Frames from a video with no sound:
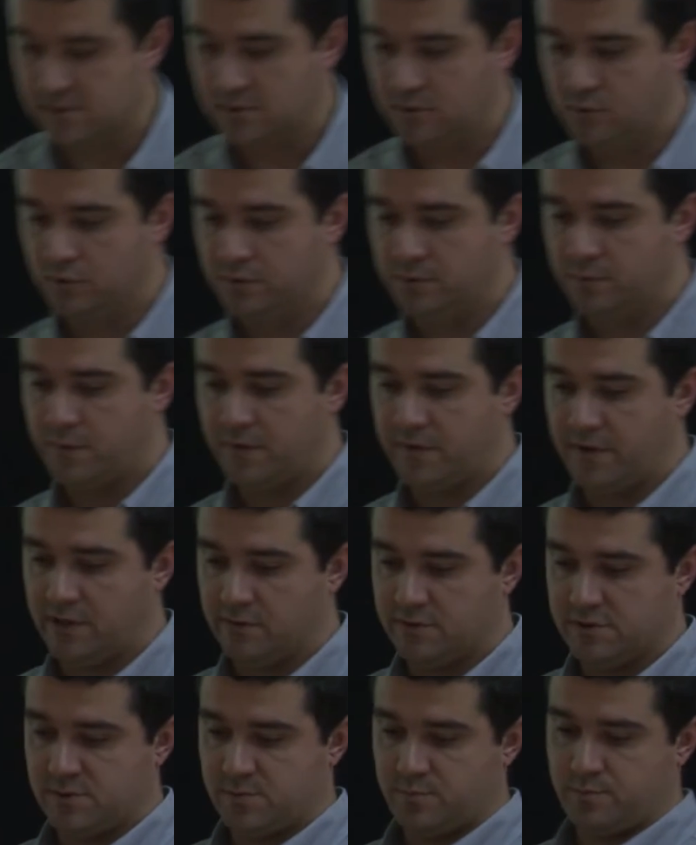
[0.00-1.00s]
good
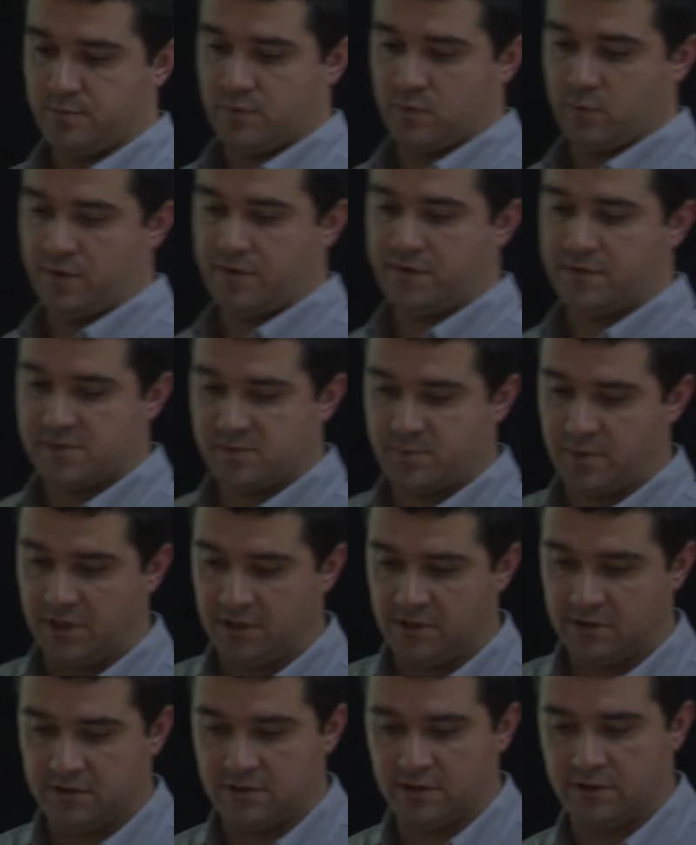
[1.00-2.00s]
with
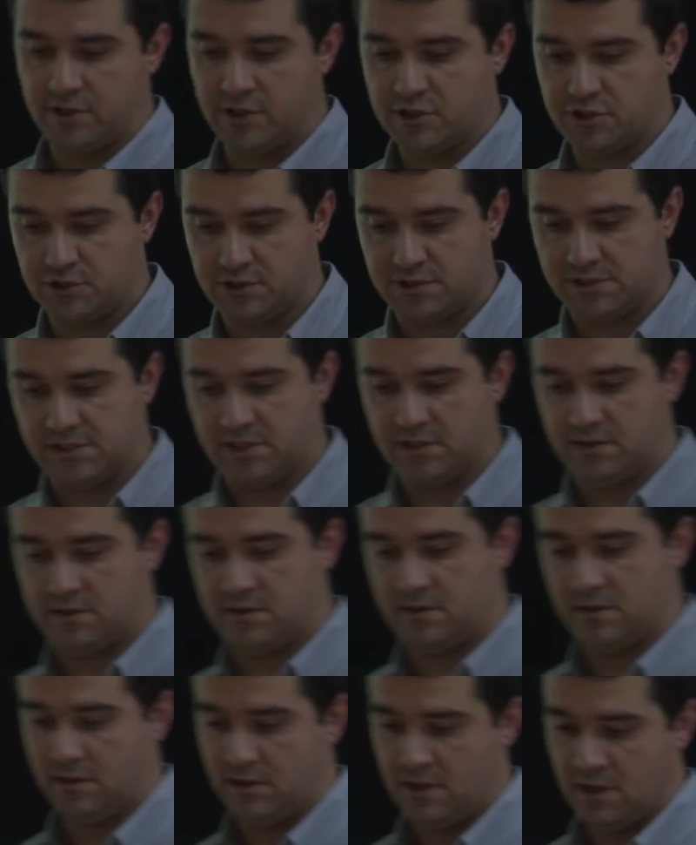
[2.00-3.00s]
Spring integration is
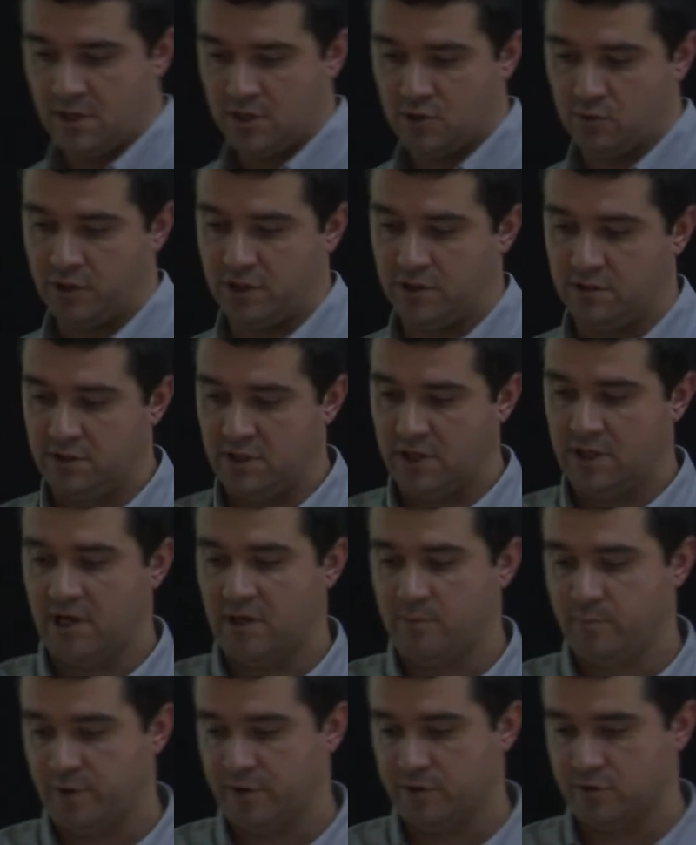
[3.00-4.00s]
that you can
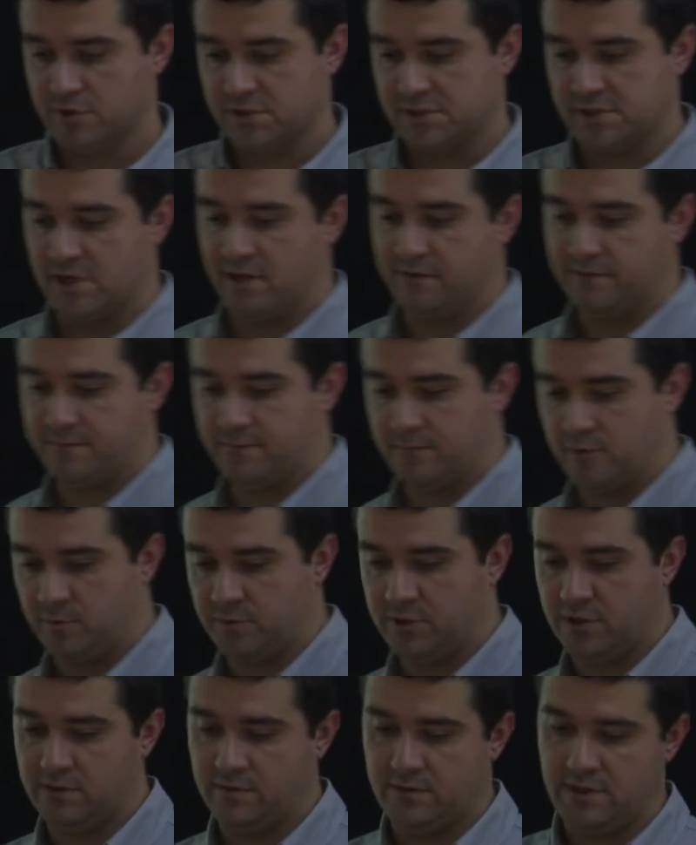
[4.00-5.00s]
decouple your stuff from
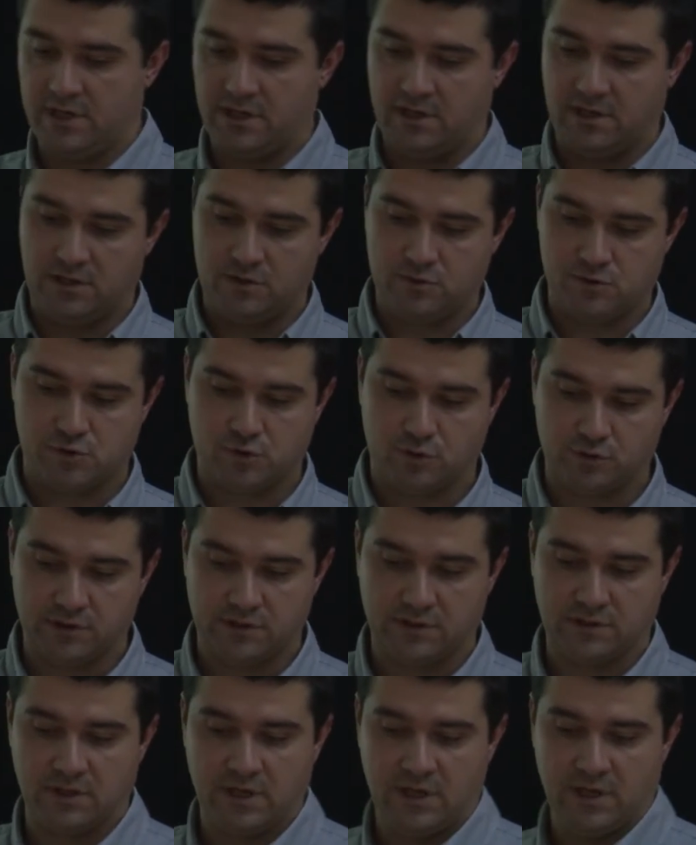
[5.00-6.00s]
the, you saw that
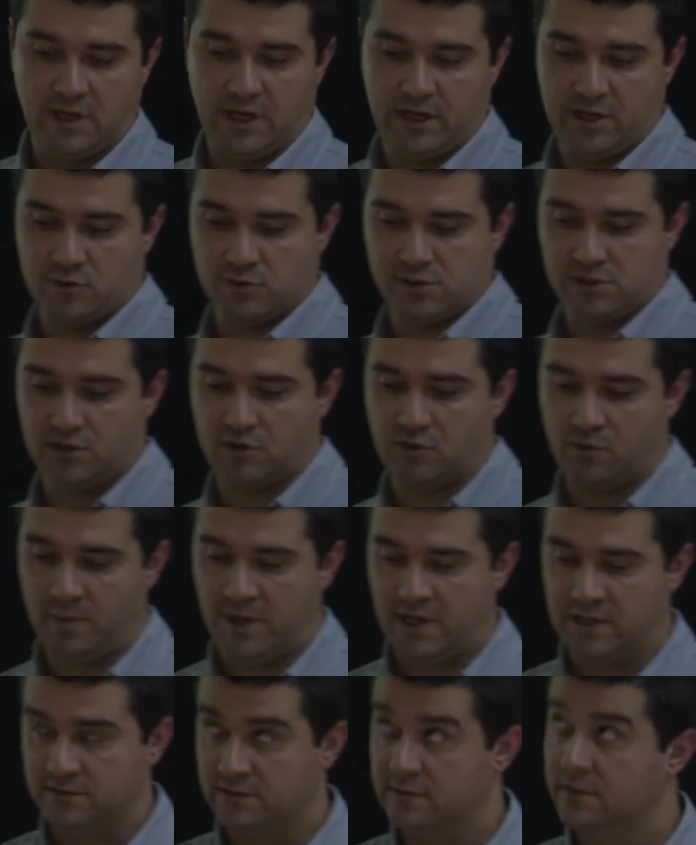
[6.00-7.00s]
I used the
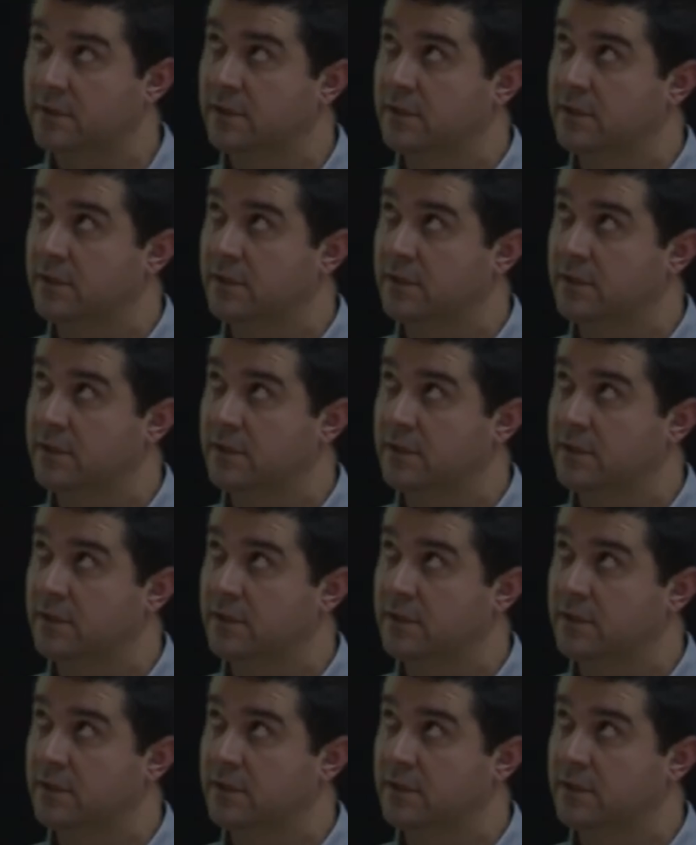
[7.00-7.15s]
command